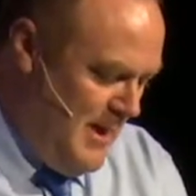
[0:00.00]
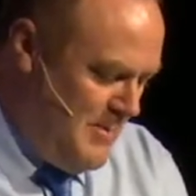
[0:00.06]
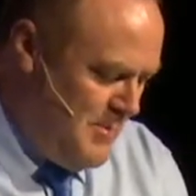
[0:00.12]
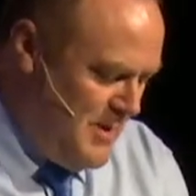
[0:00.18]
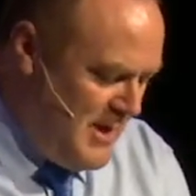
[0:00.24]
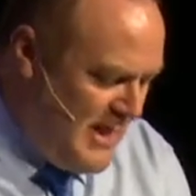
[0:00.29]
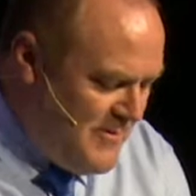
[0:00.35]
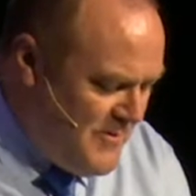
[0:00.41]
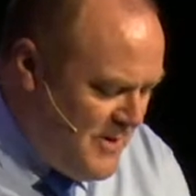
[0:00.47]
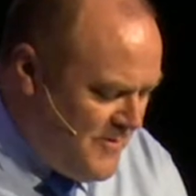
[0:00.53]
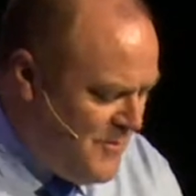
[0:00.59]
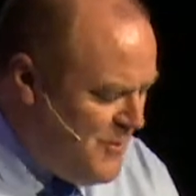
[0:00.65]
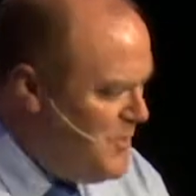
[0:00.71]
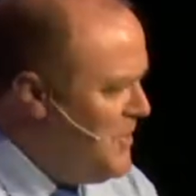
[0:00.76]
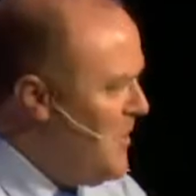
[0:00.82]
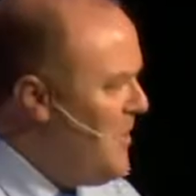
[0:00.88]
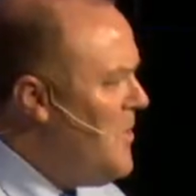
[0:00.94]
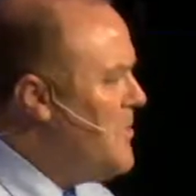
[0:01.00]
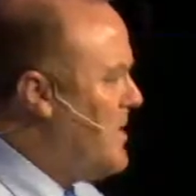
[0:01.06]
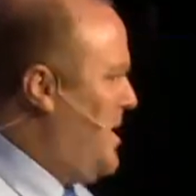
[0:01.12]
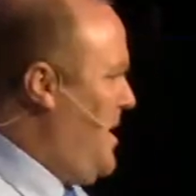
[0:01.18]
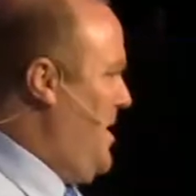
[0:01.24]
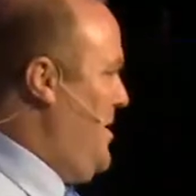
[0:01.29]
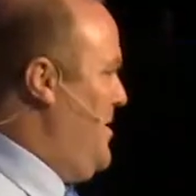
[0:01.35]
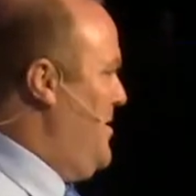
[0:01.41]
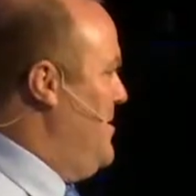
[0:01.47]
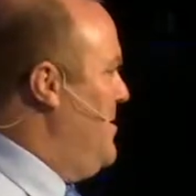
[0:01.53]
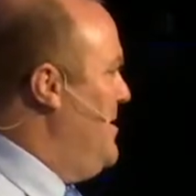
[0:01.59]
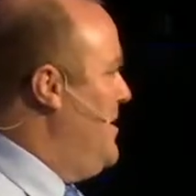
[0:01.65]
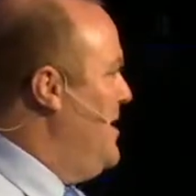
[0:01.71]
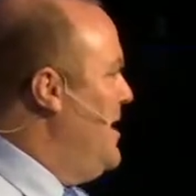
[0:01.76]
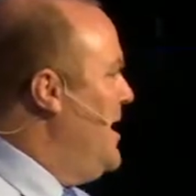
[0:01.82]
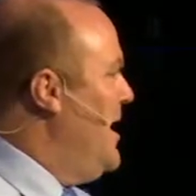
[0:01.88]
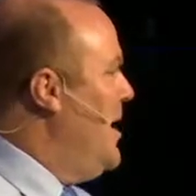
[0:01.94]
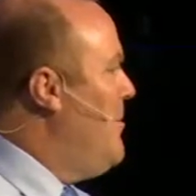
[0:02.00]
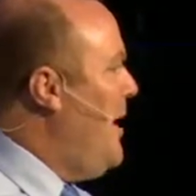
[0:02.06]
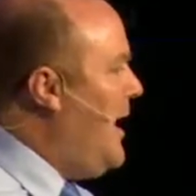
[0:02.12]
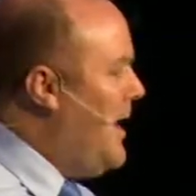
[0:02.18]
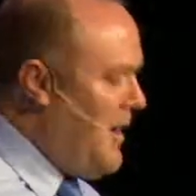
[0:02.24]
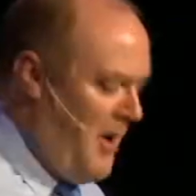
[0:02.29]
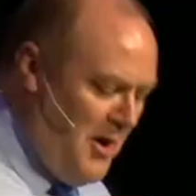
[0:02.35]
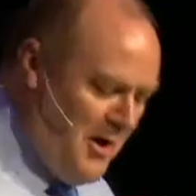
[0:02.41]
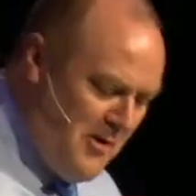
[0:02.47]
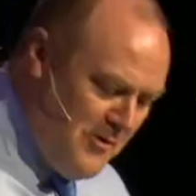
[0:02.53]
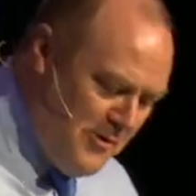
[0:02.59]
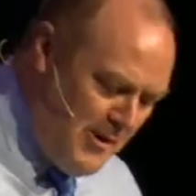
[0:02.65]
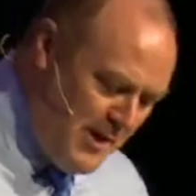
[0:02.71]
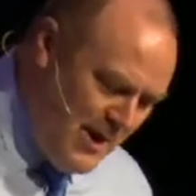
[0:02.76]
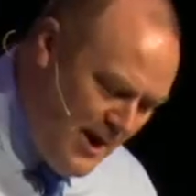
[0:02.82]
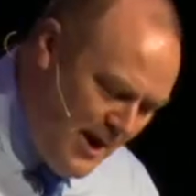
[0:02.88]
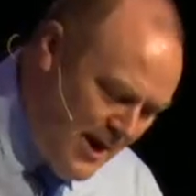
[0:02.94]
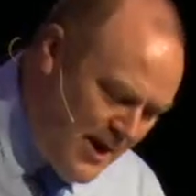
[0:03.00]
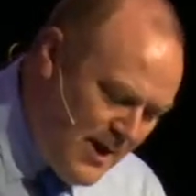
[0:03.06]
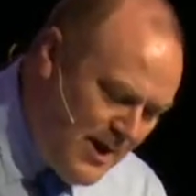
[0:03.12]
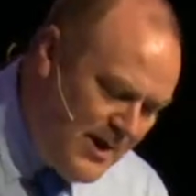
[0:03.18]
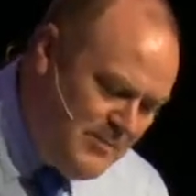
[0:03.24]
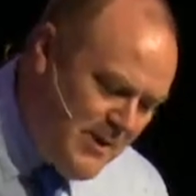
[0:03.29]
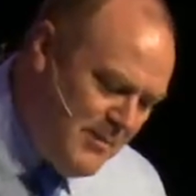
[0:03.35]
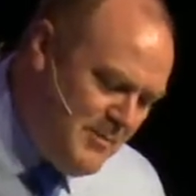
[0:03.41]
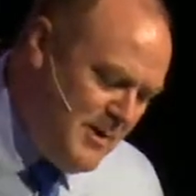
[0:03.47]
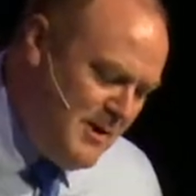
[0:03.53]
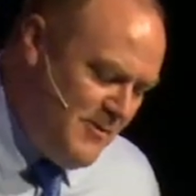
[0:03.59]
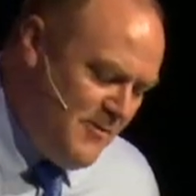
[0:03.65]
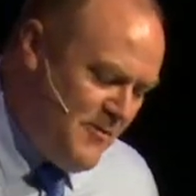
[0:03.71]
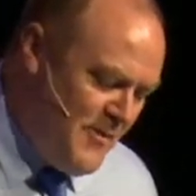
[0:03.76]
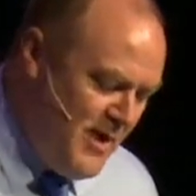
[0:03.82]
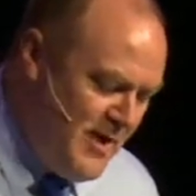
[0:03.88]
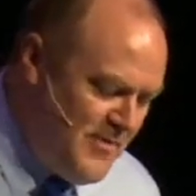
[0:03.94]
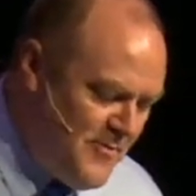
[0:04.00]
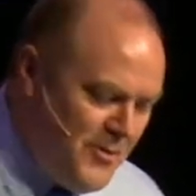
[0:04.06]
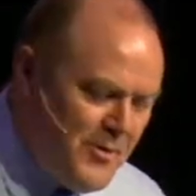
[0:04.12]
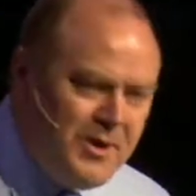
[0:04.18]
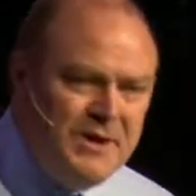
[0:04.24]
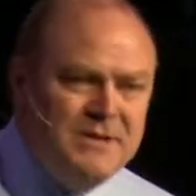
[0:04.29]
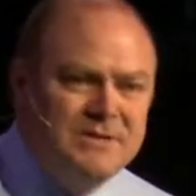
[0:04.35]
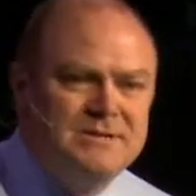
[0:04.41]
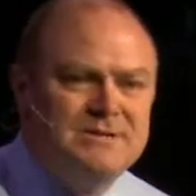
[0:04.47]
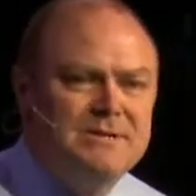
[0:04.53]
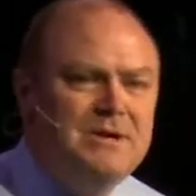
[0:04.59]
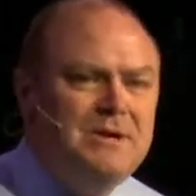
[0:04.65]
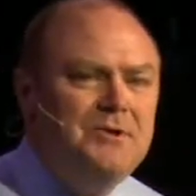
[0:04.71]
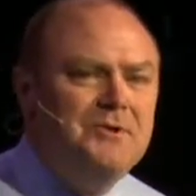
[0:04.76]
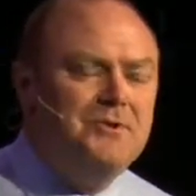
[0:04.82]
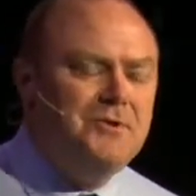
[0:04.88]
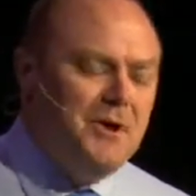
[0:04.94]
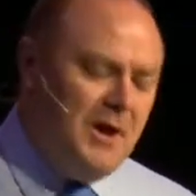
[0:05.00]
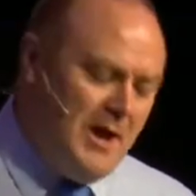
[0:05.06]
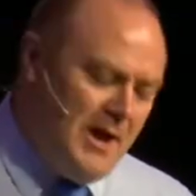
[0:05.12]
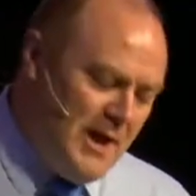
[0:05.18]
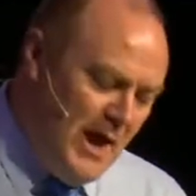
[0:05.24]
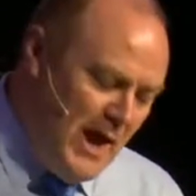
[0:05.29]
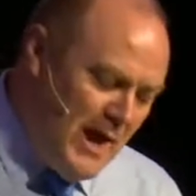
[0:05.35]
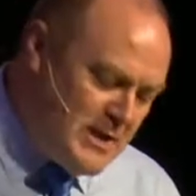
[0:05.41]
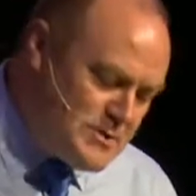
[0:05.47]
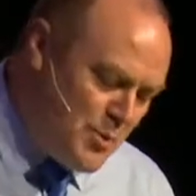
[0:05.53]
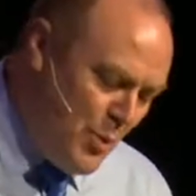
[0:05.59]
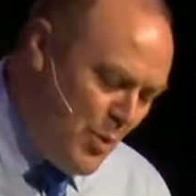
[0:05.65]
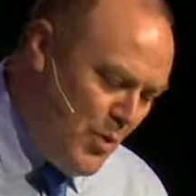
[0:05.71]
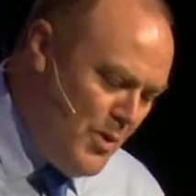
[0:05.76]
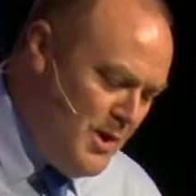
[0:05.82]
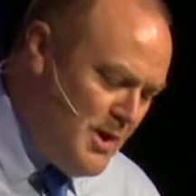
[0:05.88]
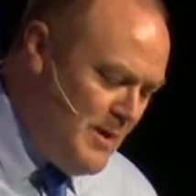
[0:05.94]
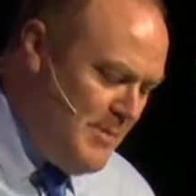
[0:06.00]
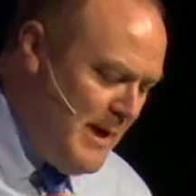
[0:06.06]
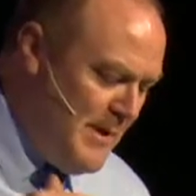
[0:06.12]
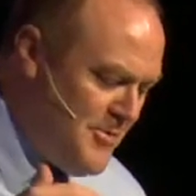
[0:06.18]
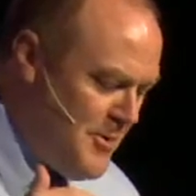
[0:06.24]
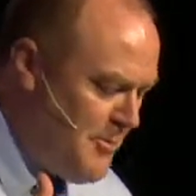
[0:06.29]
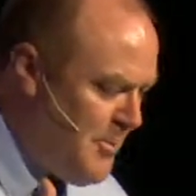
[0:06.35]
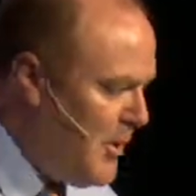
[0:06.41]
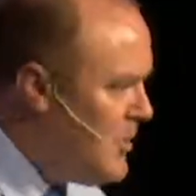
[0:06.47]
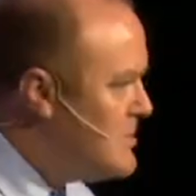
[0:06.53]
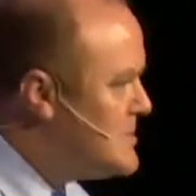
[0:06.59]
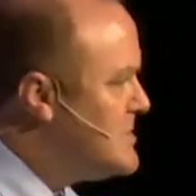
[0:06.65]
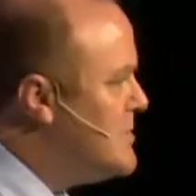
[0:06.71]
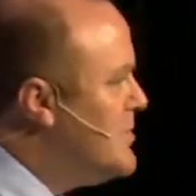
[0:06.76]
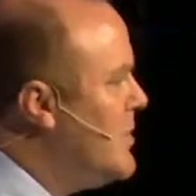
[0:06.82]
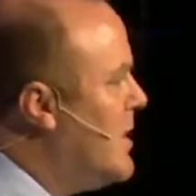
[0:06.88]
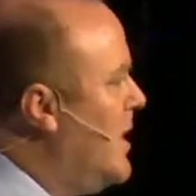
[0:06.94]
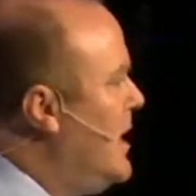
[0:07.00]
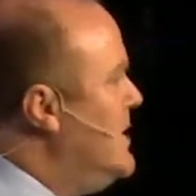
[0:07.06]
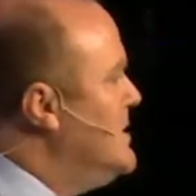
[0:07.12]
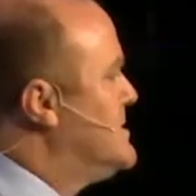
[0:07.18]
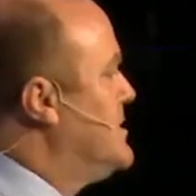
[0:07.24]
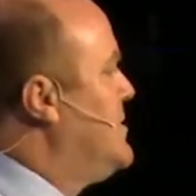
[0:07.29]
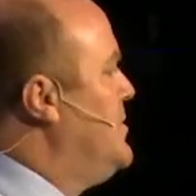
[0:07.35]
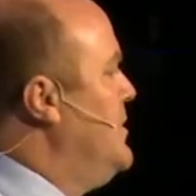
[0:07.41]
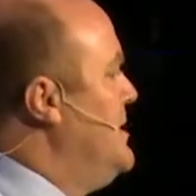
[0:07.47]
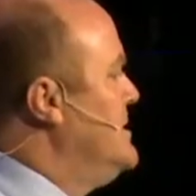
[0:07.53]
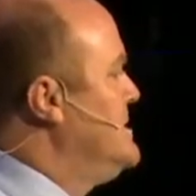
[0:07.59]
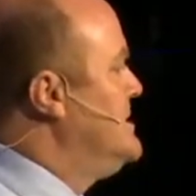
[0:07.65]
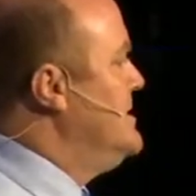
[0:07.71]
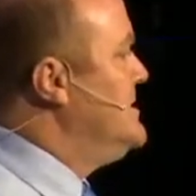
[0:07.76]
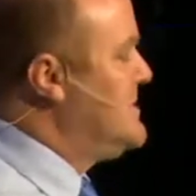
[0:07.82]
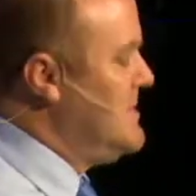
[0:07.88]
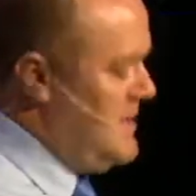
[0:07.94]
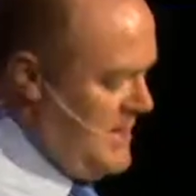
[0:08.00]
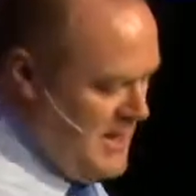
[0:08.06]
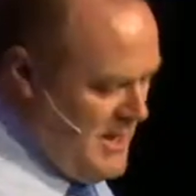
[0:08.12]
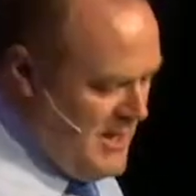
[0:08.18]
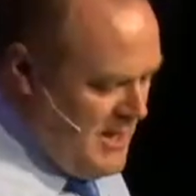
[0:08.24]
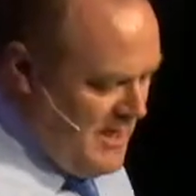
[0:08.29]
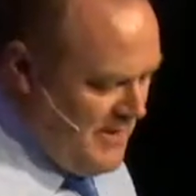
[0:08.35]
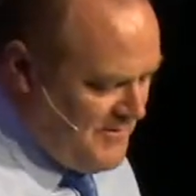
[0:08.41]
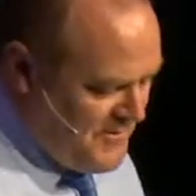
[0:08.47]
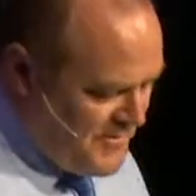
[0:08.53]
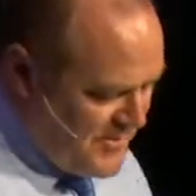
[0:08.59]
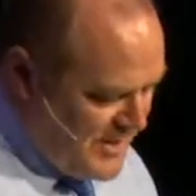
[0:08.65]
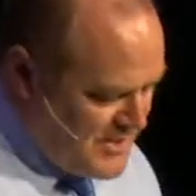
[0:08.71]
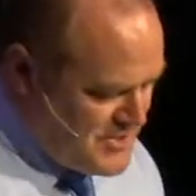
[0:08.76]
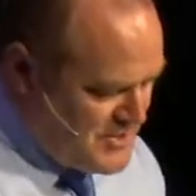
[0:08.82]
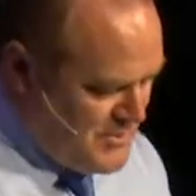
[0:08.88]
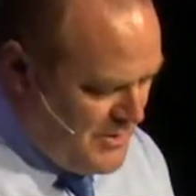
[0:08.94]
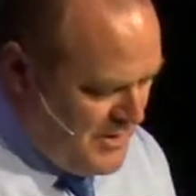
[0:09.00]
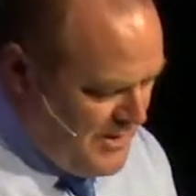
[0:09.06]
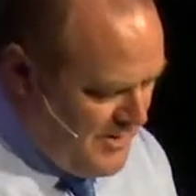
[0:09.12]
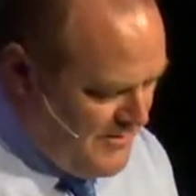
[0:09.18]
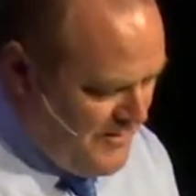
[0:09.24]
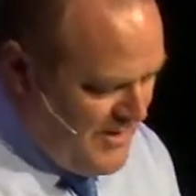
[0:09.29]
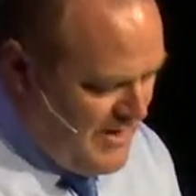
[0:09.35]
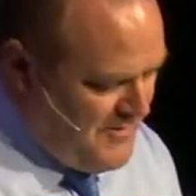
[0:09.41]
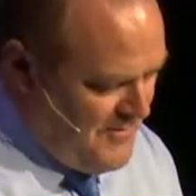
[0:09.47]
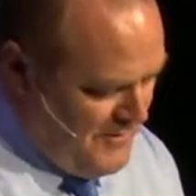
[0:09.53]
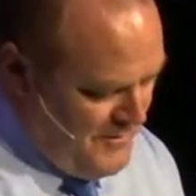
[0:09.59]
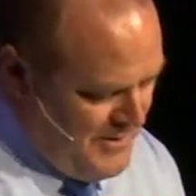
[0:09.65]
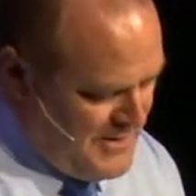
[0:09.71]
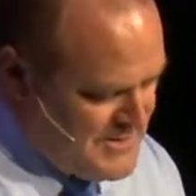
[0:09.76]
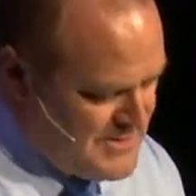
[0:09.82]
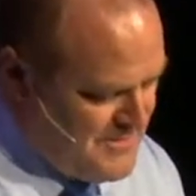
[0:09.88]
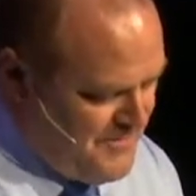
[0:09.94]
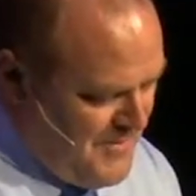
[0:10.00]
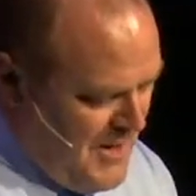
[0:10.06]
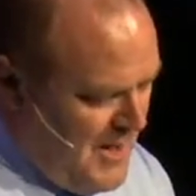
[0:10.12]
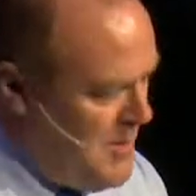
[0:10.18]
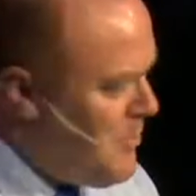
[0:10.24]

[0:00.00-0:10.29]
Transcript: But even if you don't care, about honoring God by being faithful, consider God's warning about the personal consequences of sexual unfaithfulness.